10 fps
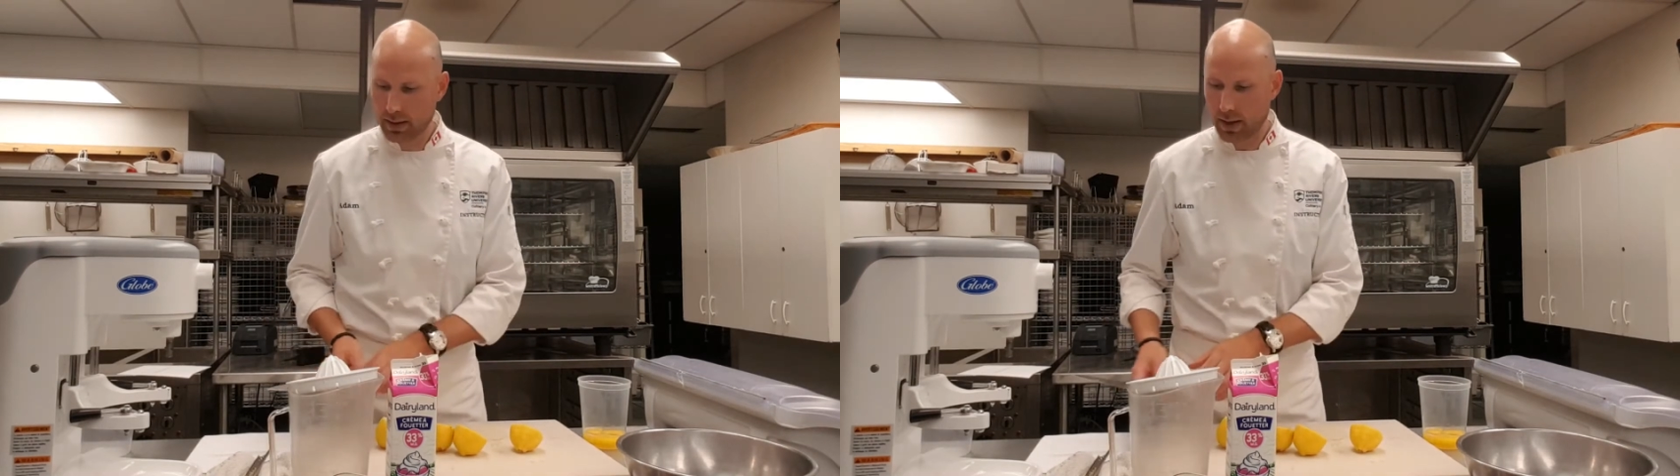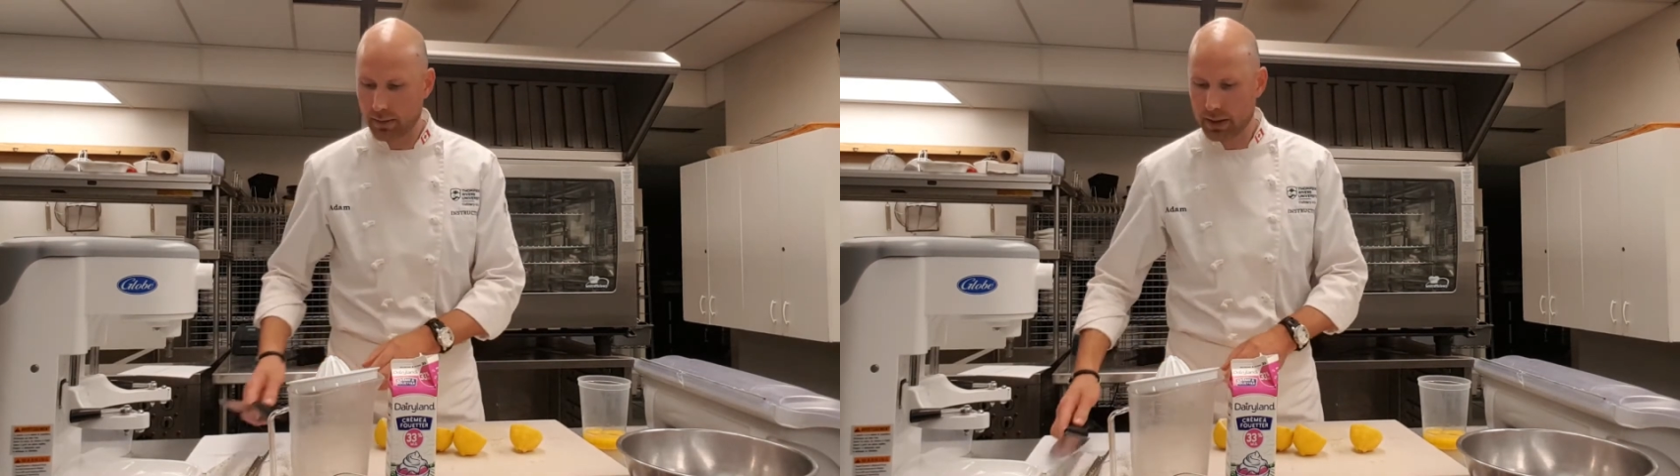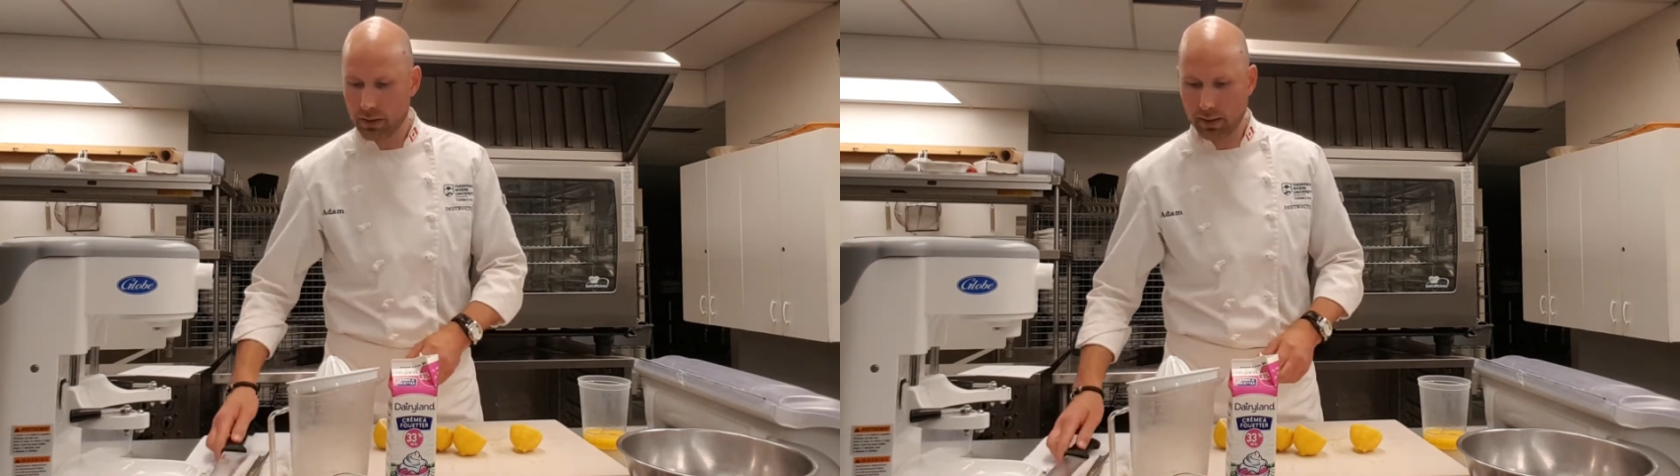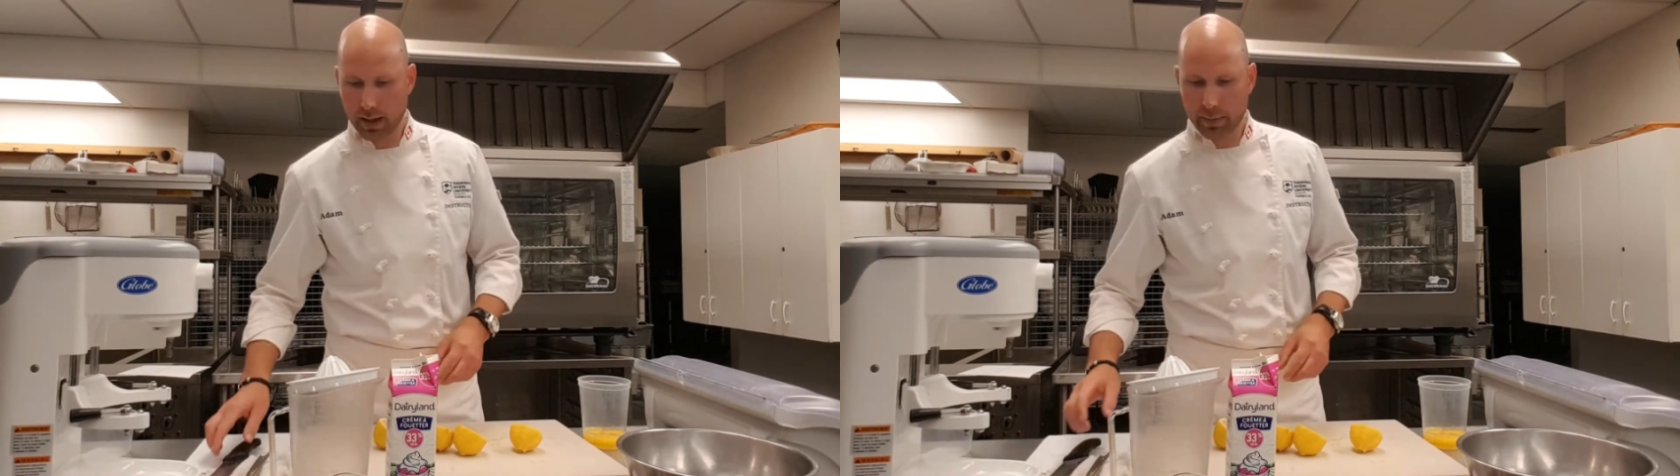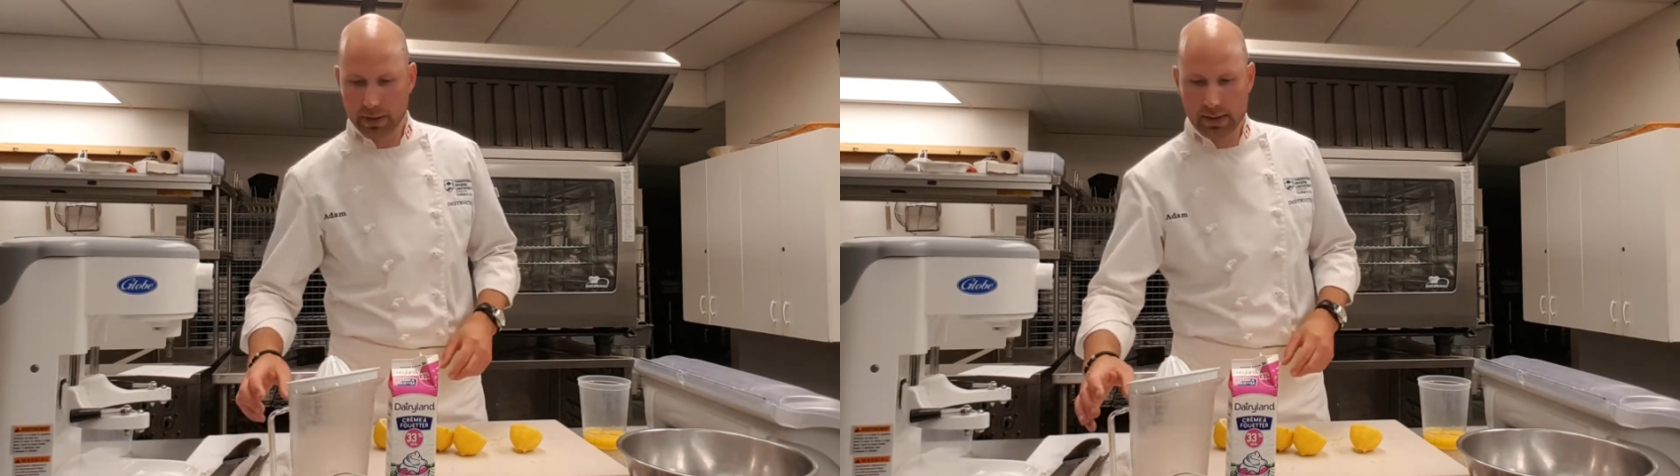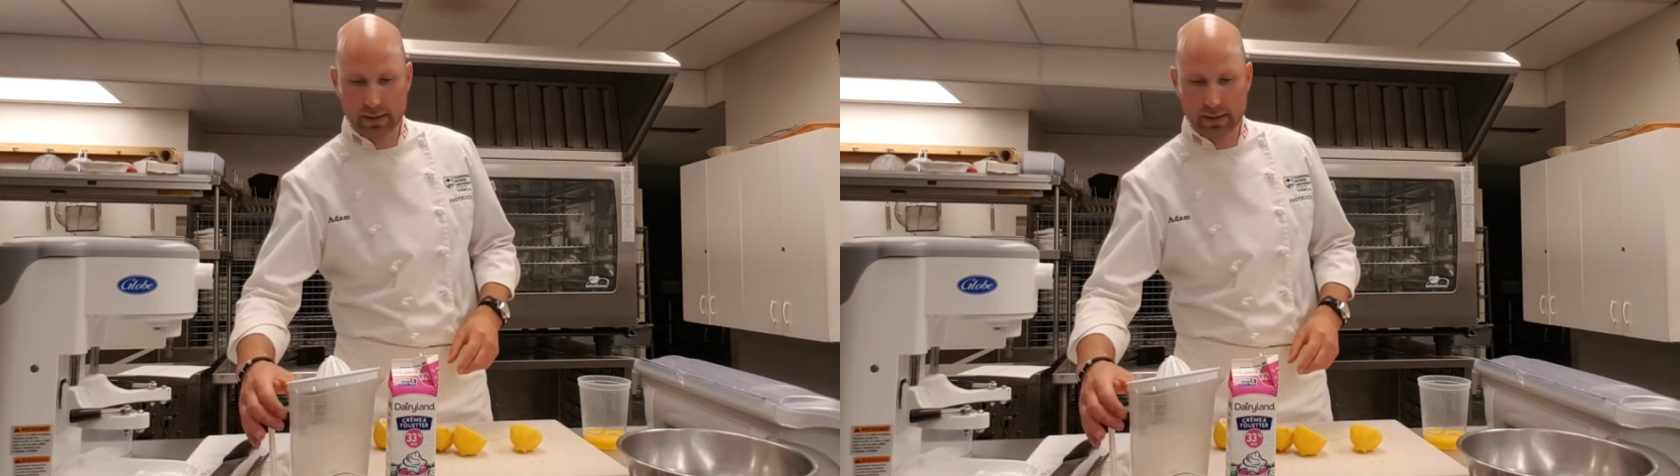of 2 lemons